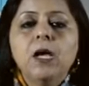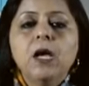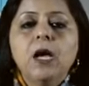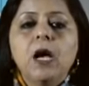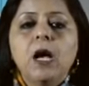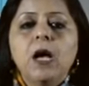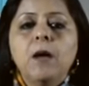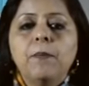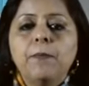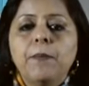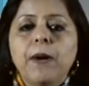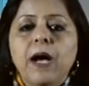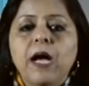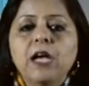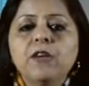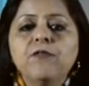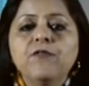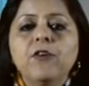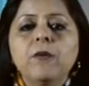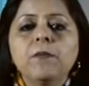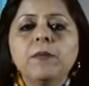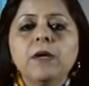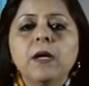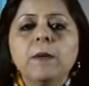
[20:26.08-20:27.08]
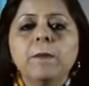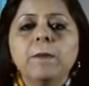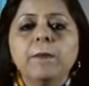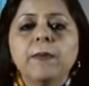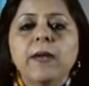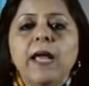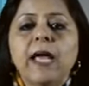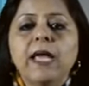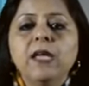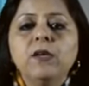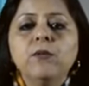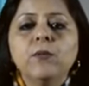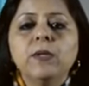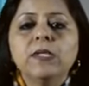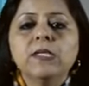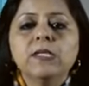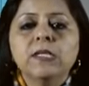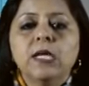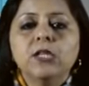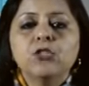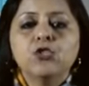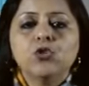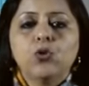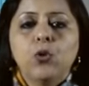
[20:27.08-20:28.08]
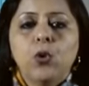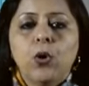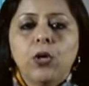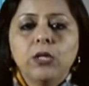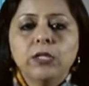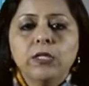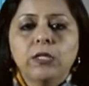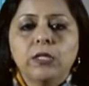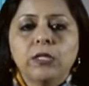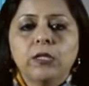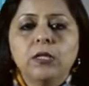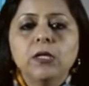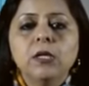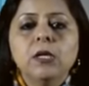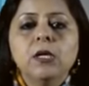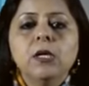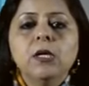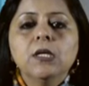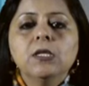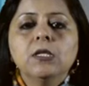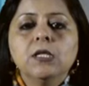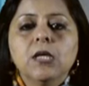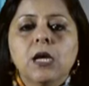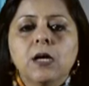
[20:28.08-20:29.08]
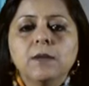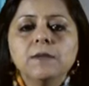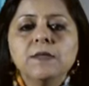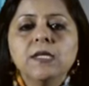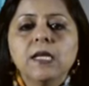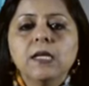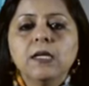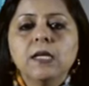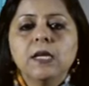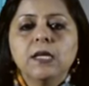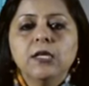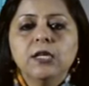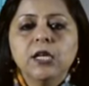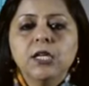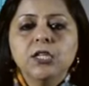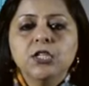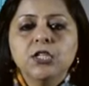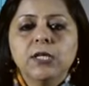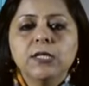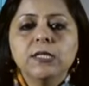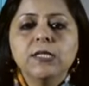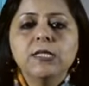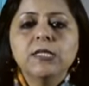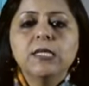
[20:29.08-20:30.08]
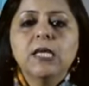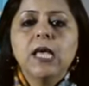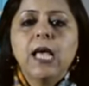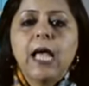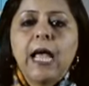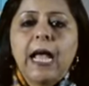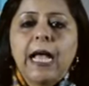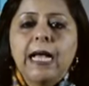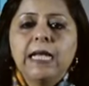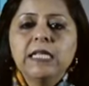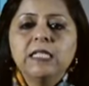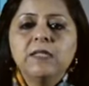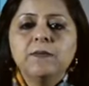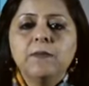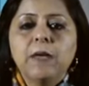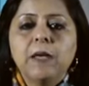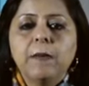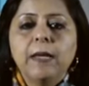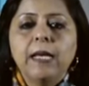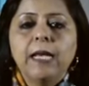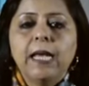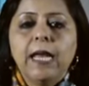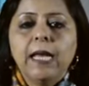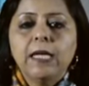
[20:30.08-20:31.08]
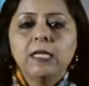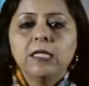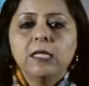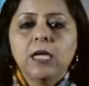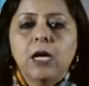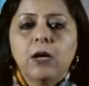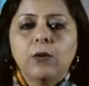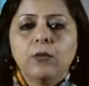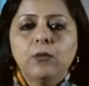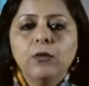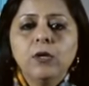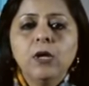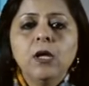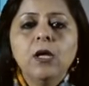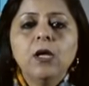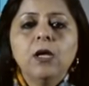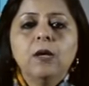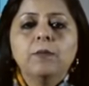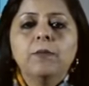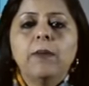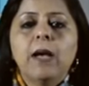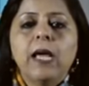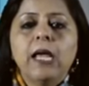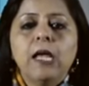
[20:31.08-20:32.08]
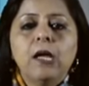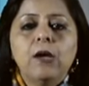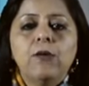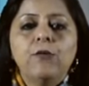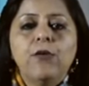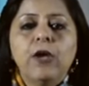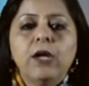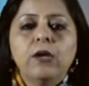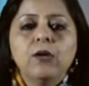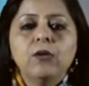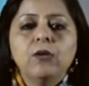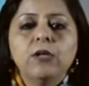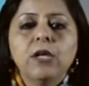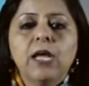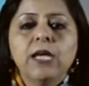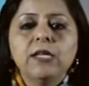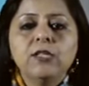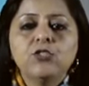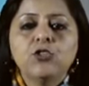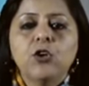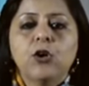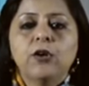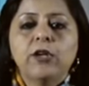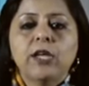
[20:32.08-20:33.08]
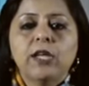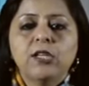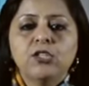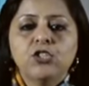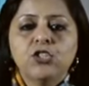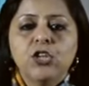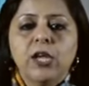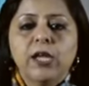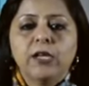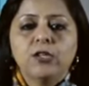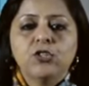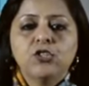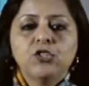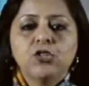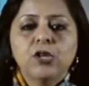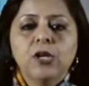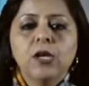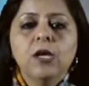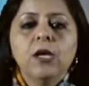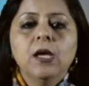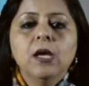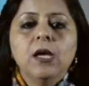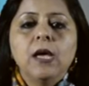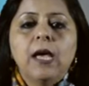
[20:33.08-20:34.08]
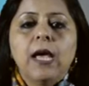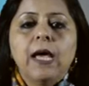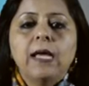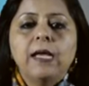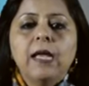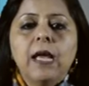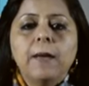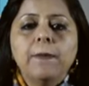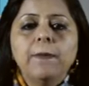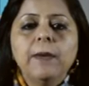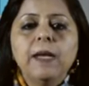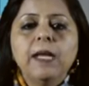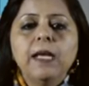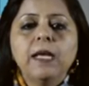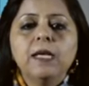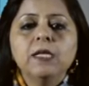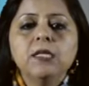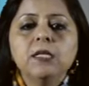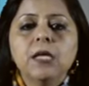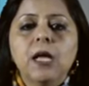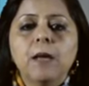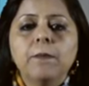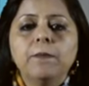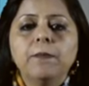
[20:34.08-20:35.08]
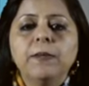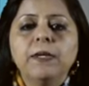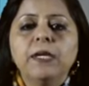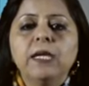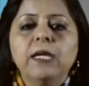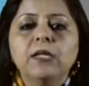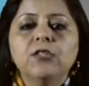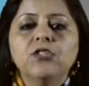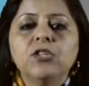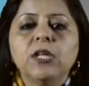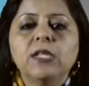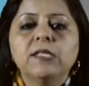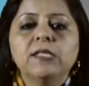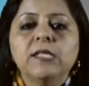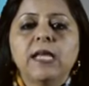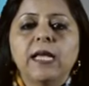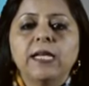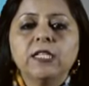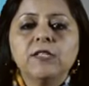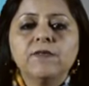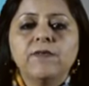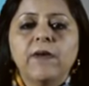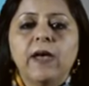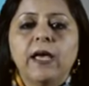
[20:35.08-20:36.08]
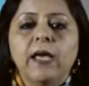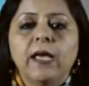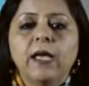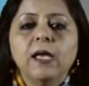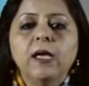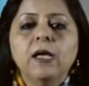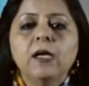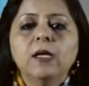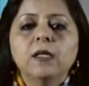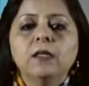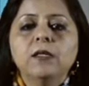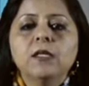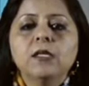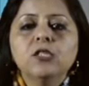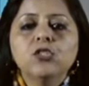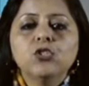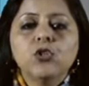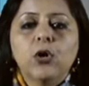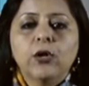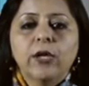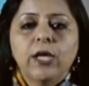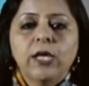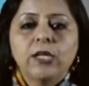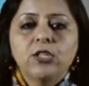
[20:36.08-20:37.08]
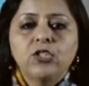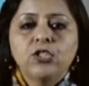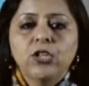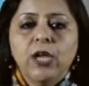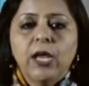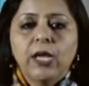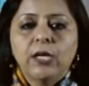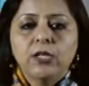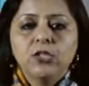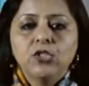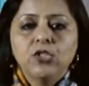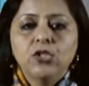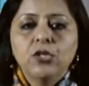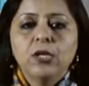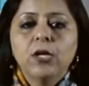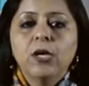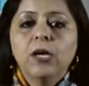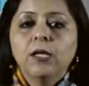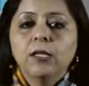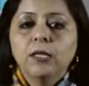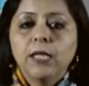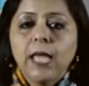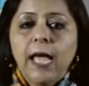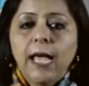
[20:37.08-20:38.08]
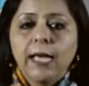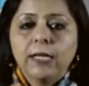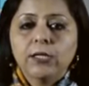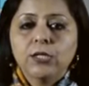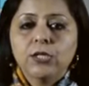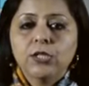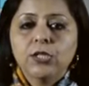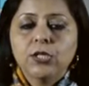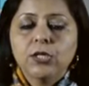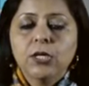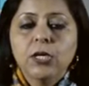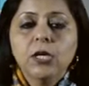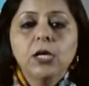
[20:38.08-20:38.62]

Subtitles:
Apart from complying with such order, terms and conditions as may be laid down by a recognized stock exchange, an applicant company shall satisfy the stock exchange that